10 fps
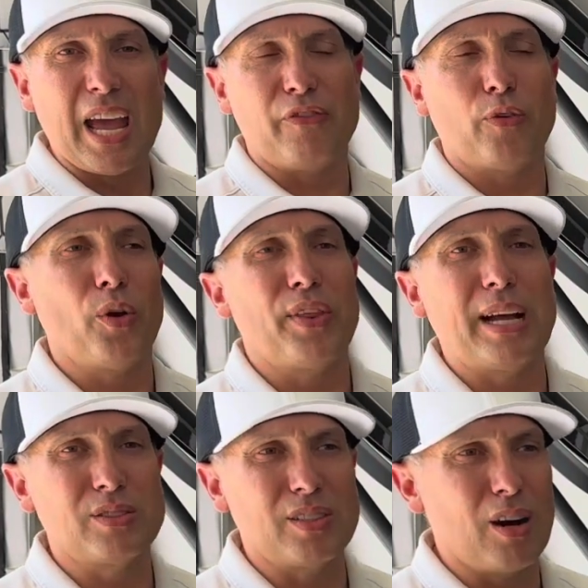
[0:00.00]
At
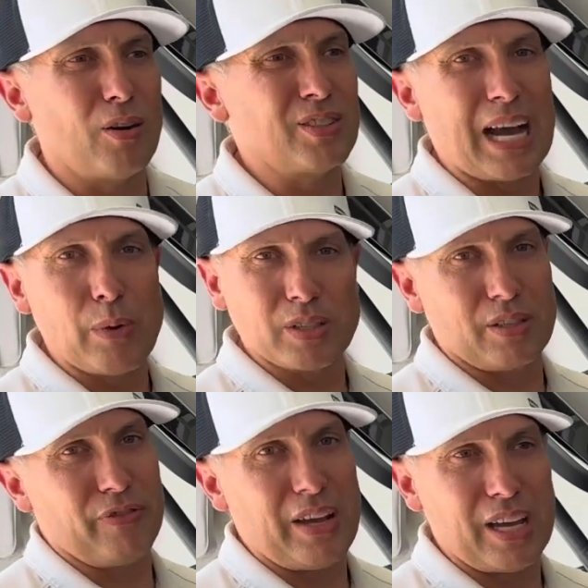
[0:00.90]
$4,000, I
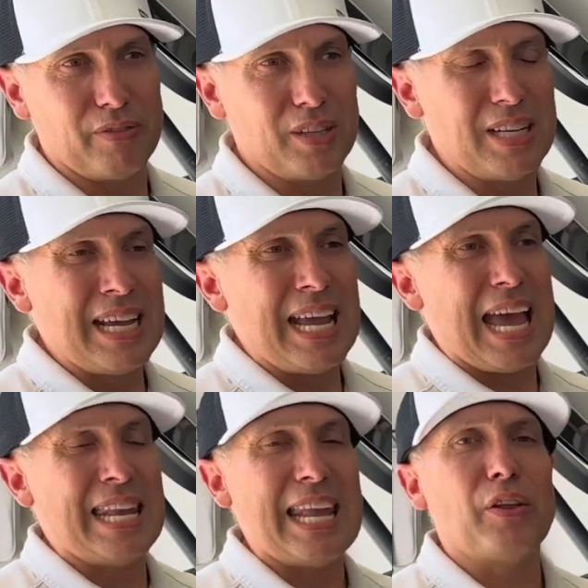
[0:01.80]
wasn't a fan of it,
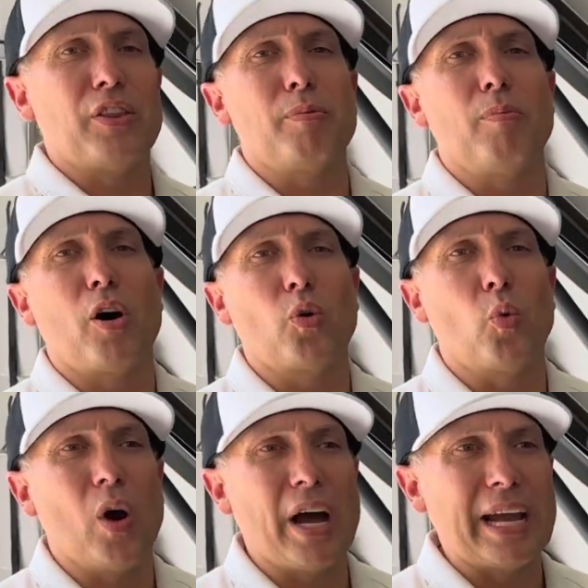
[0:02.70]
and now that the
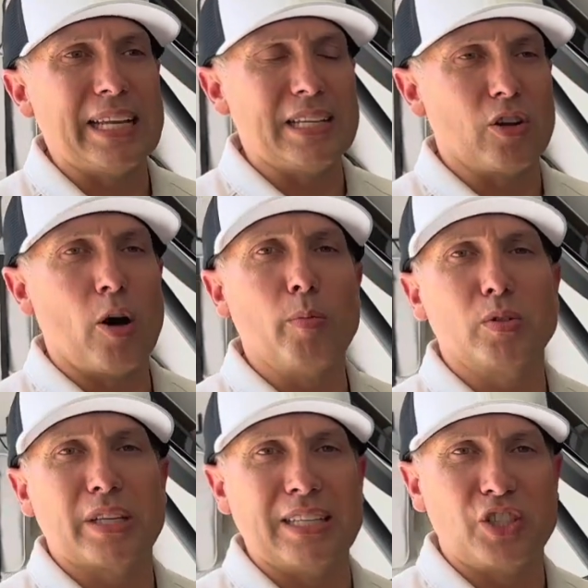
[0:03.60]
Model Y is
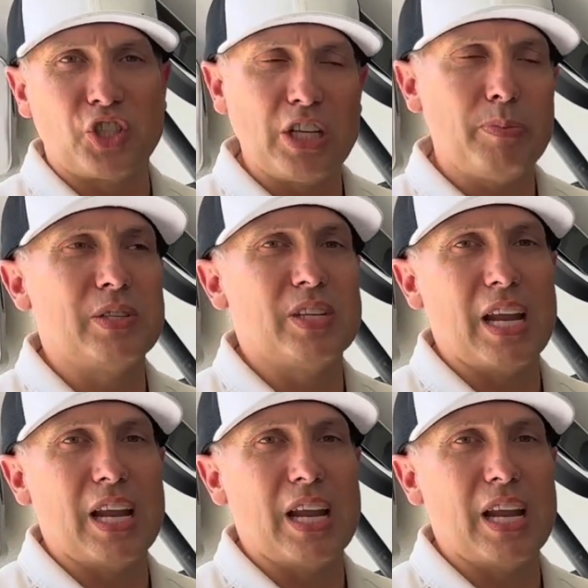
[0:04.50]
almost as cheap as it